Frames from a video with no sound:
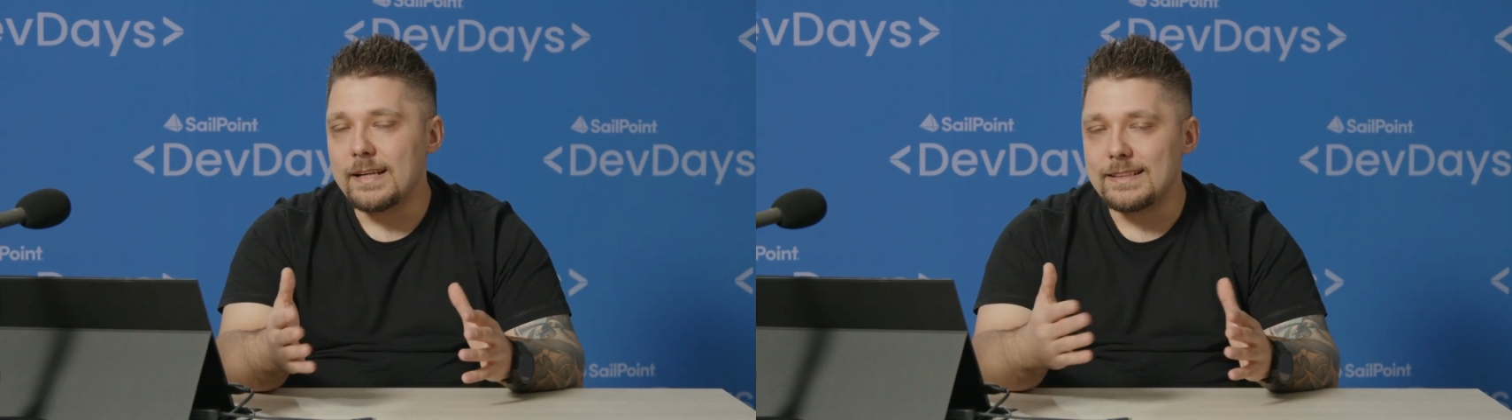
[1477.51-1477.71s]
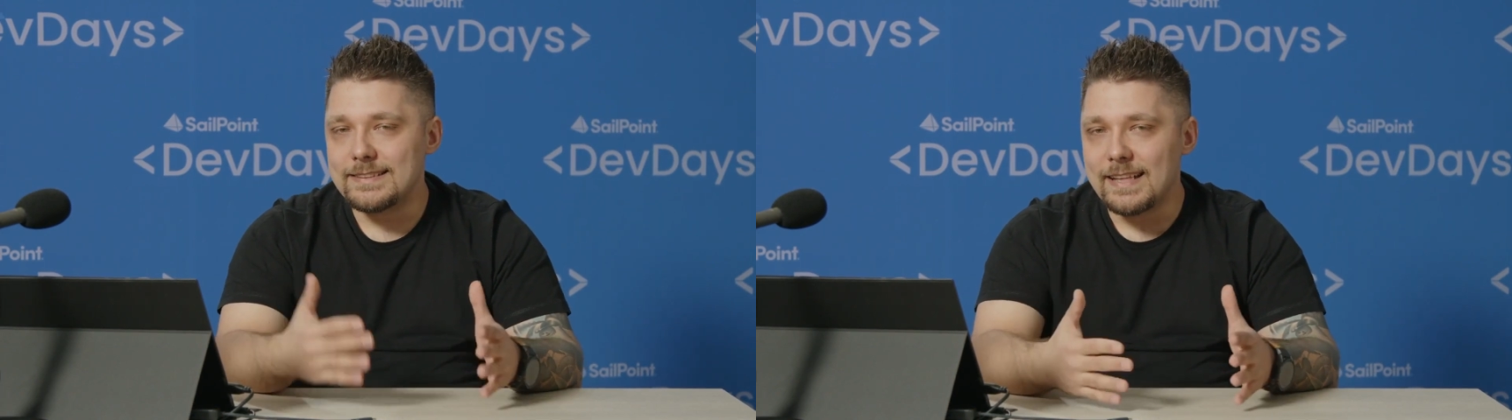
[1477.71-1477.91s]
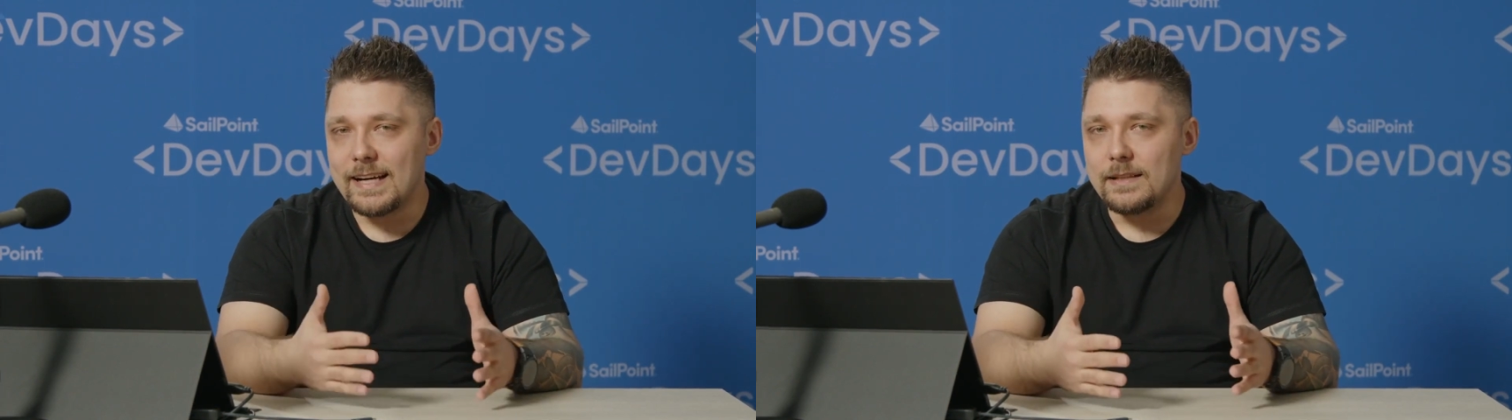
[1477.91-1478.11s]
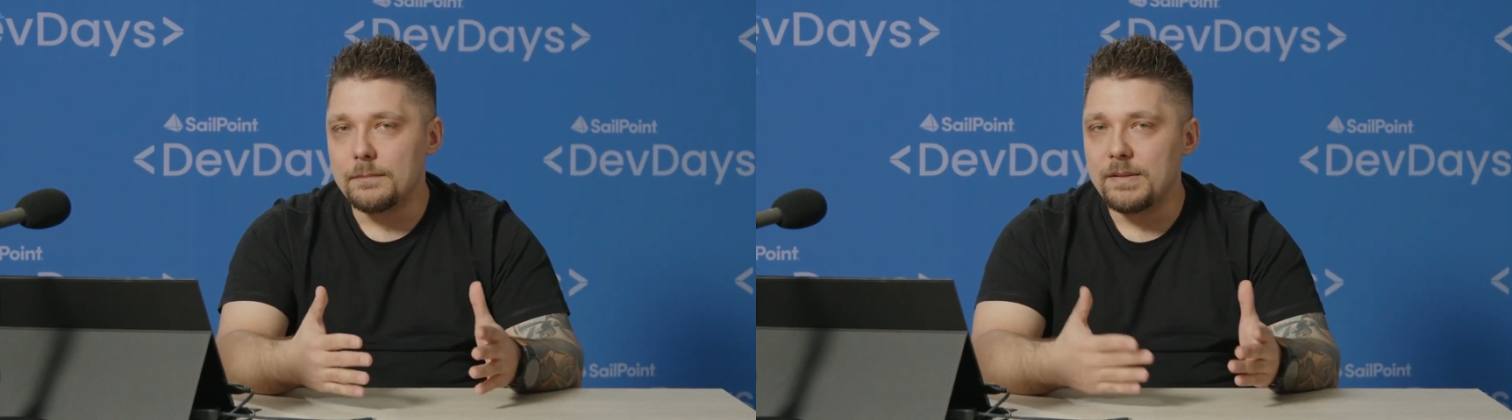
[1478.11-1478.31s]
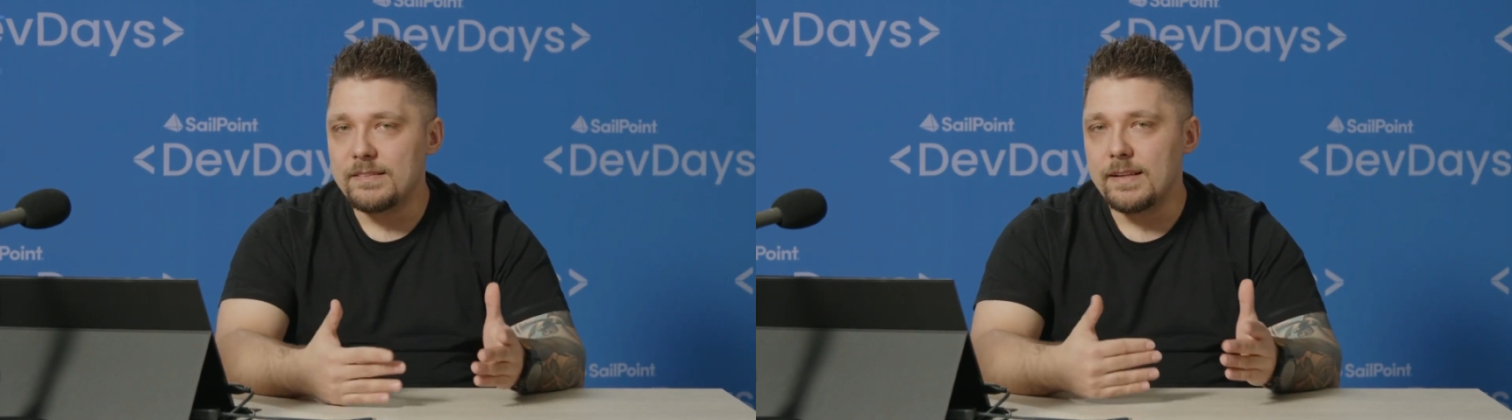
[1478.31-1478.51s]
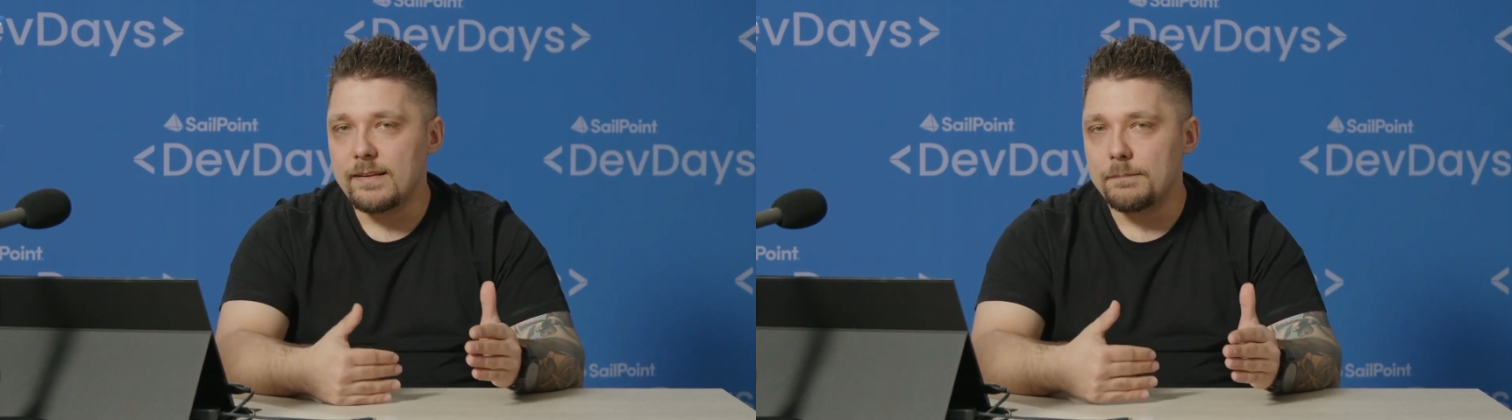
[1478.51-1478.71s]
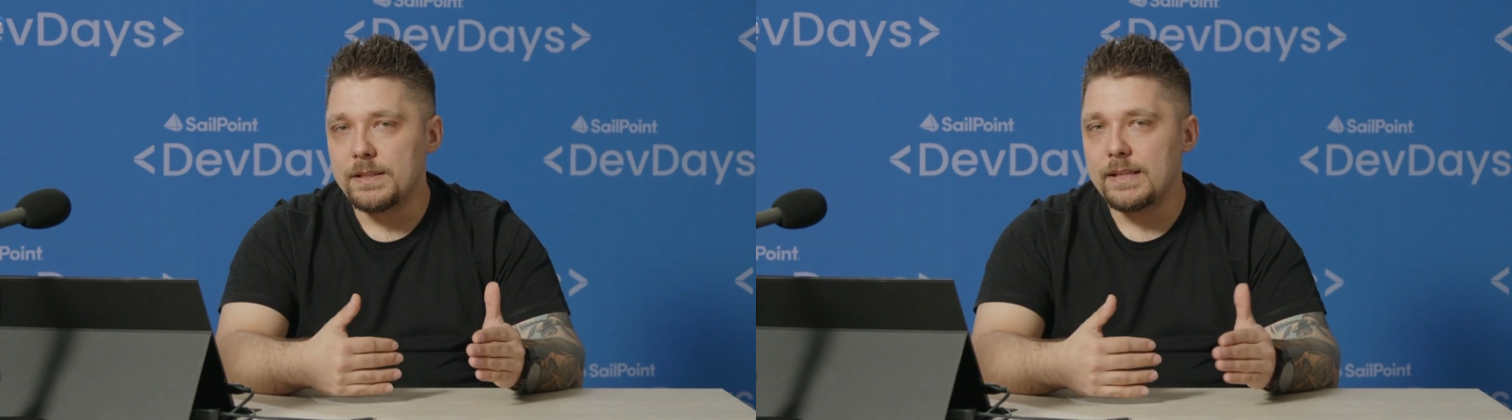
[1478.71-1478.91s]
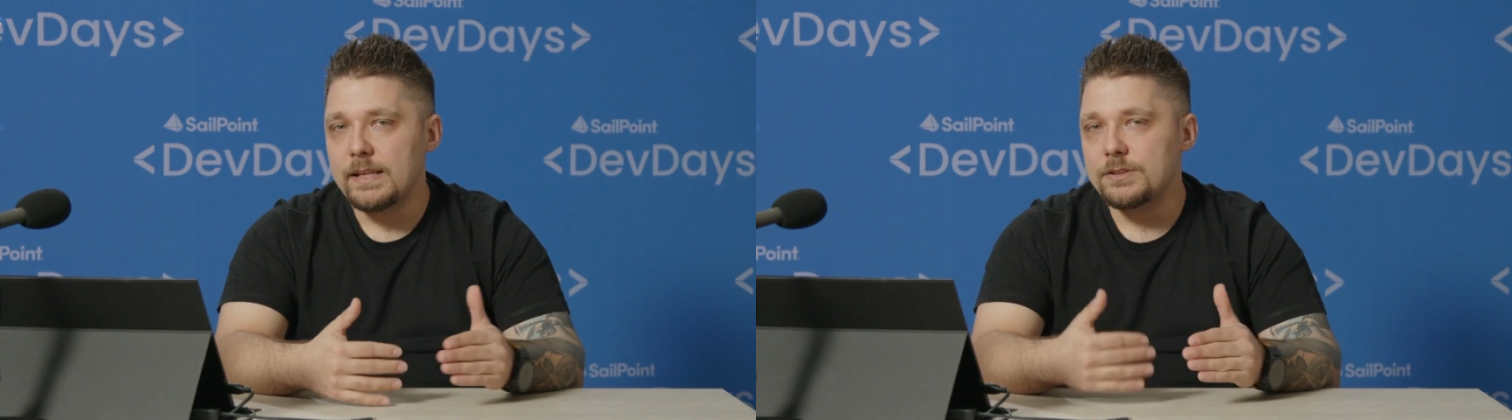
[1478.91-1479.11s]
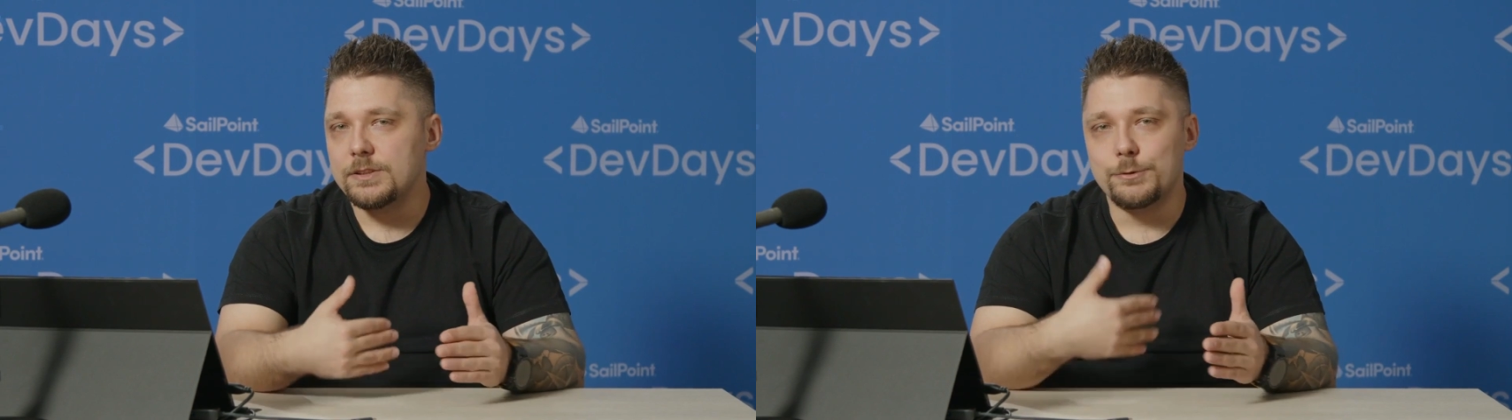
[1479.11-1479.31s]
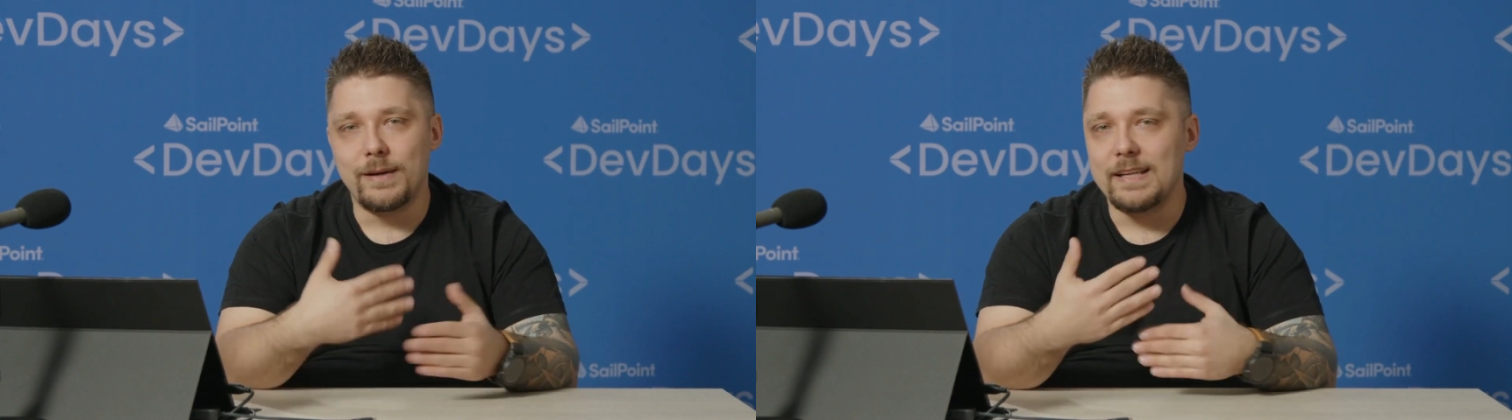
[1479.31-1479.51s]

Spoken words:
assign business application to